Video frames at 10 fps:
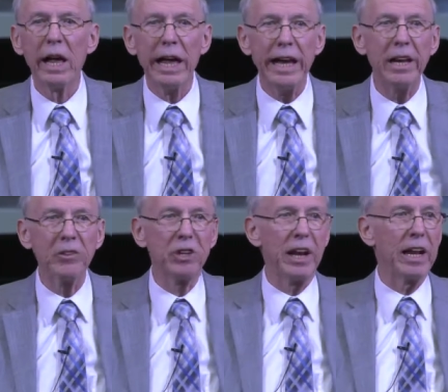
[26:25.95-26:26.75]
He
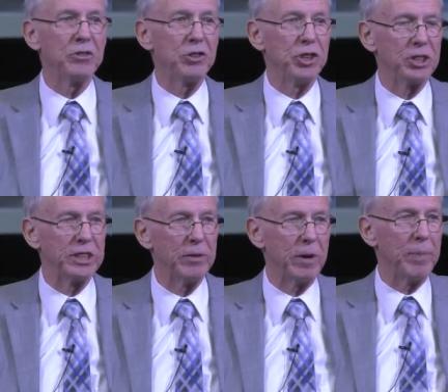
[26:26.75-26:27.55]
doesn't answer
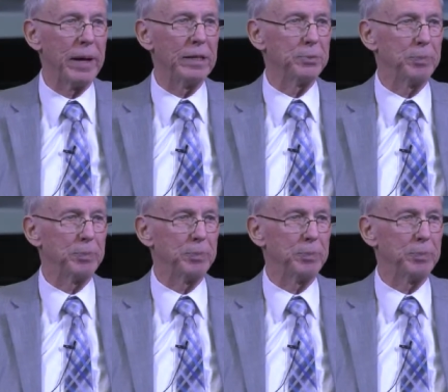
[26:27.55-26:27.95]
just everybody's